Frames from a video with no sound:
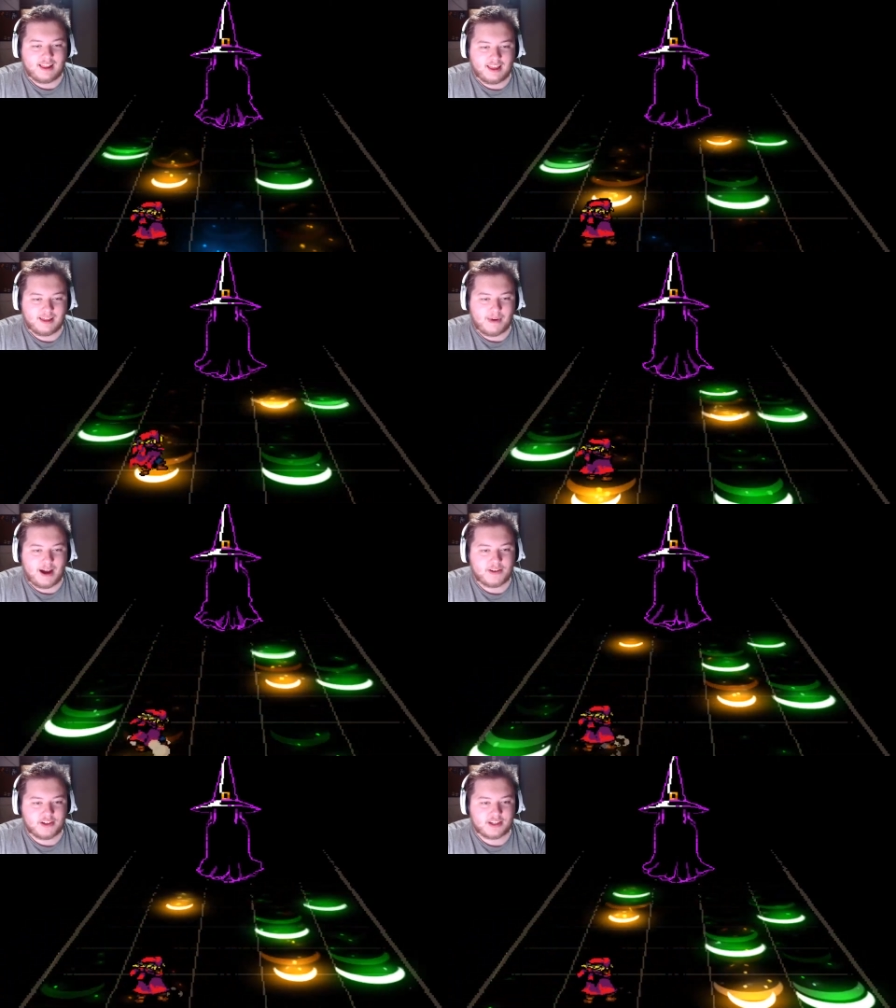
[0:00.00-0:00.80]
my
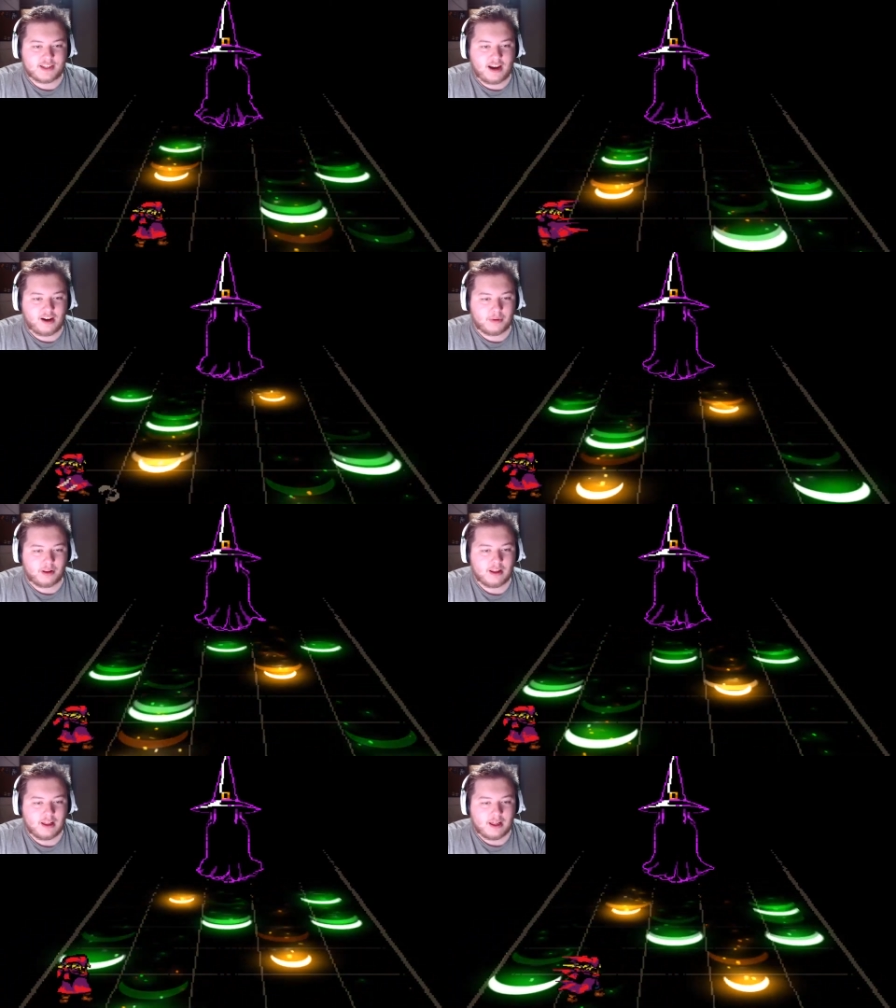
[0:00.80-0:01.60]
vision is terrible,
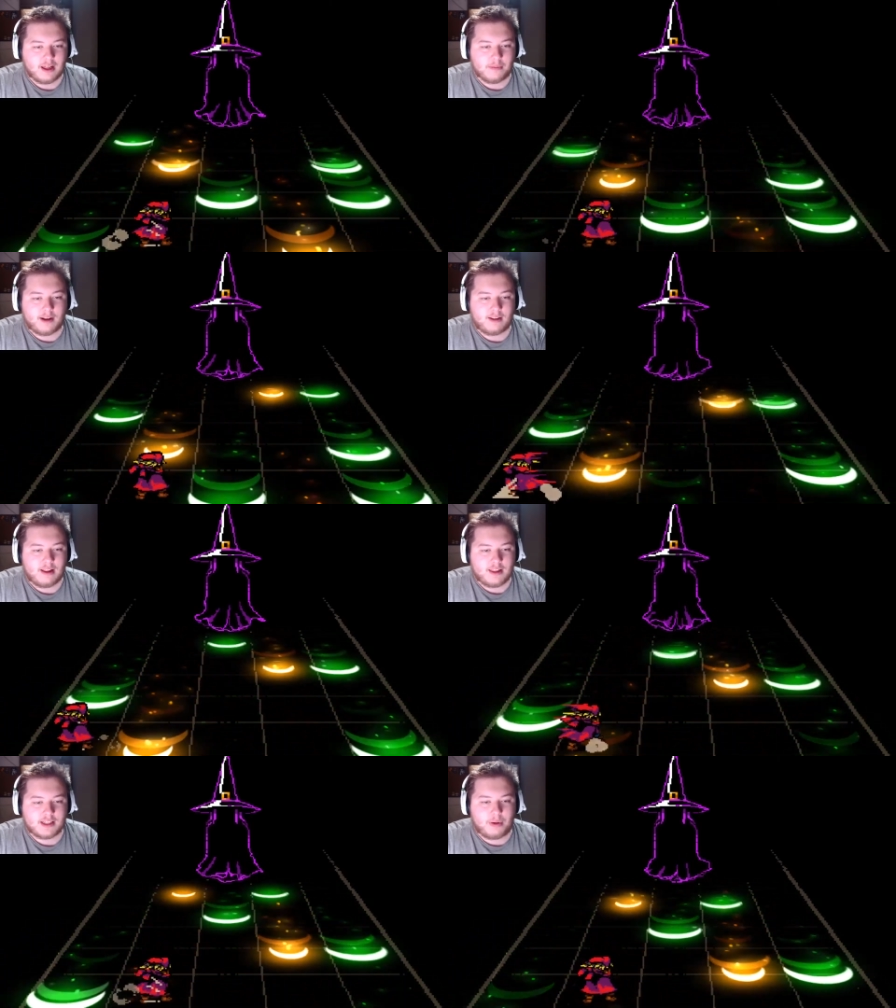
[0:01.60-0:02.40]
but
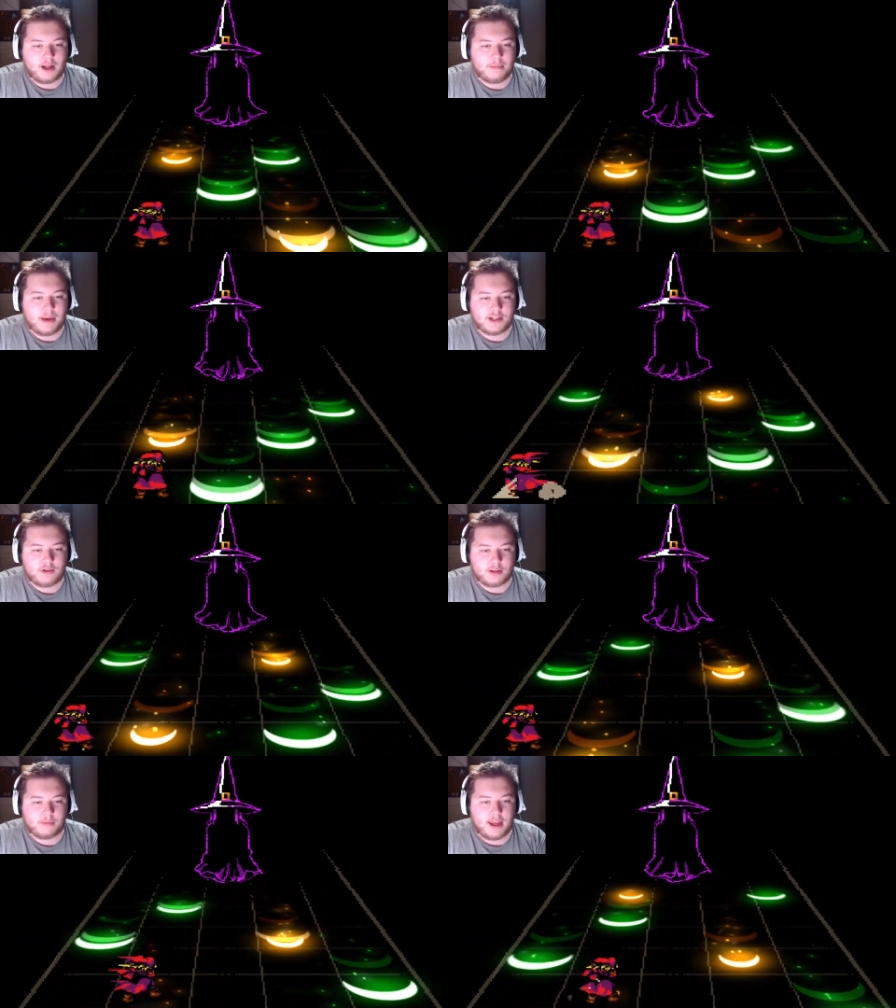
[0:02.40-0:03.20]
this is probably a bad
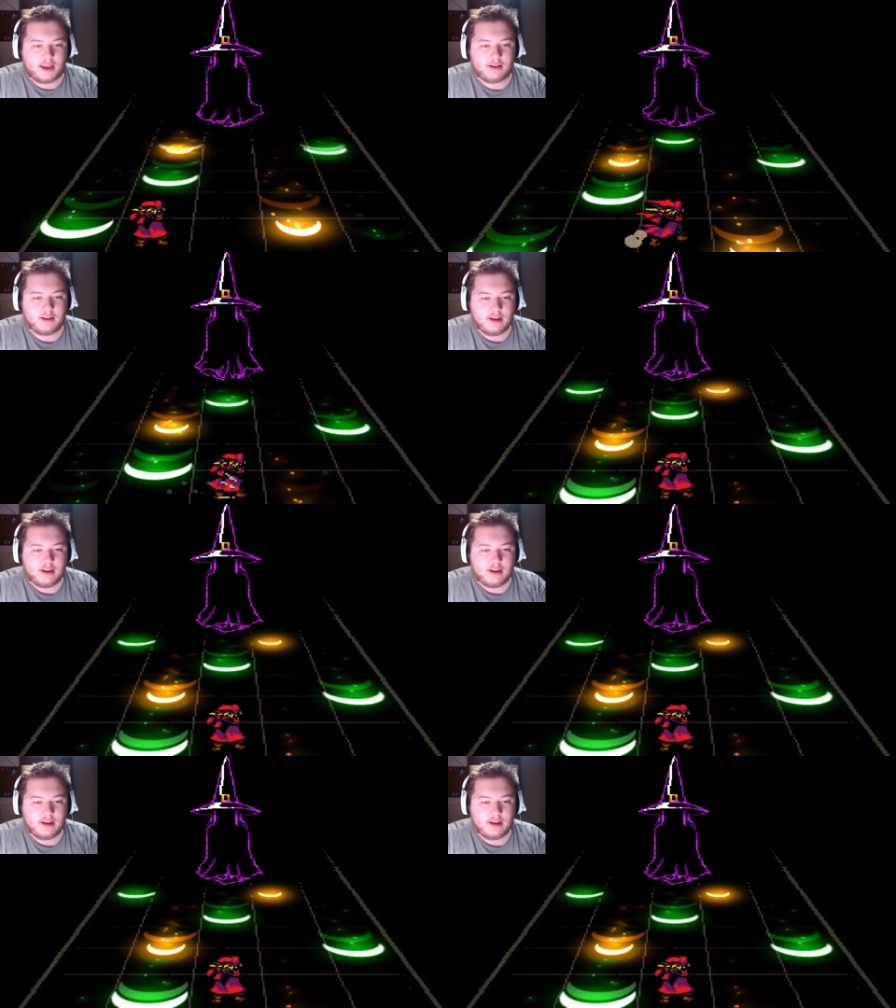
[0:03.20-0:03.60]
choice to make.